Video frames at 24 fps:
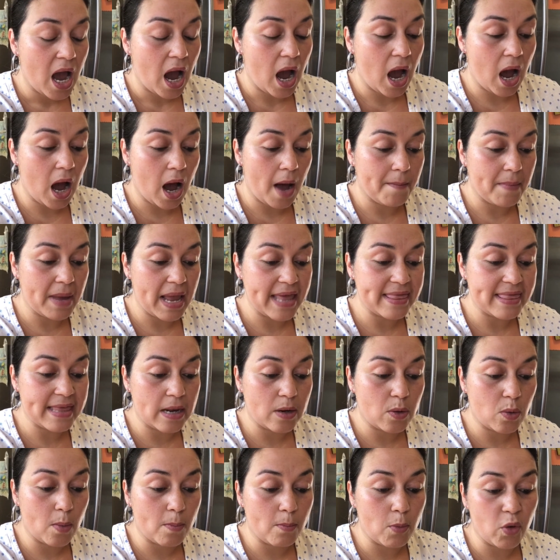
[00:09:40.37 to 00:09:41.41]
And
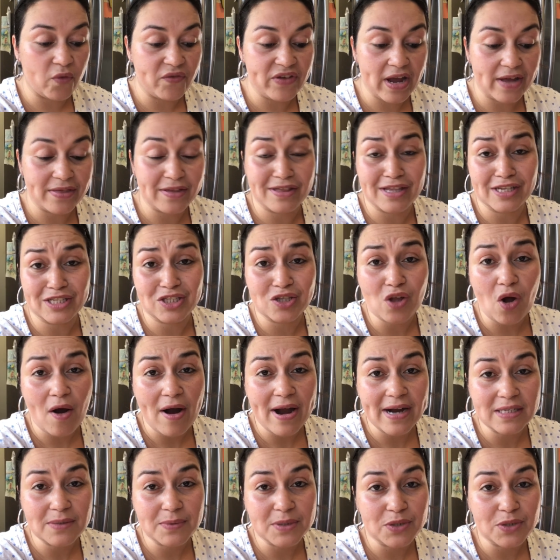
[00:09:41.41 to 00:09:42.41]
then movie under the stars,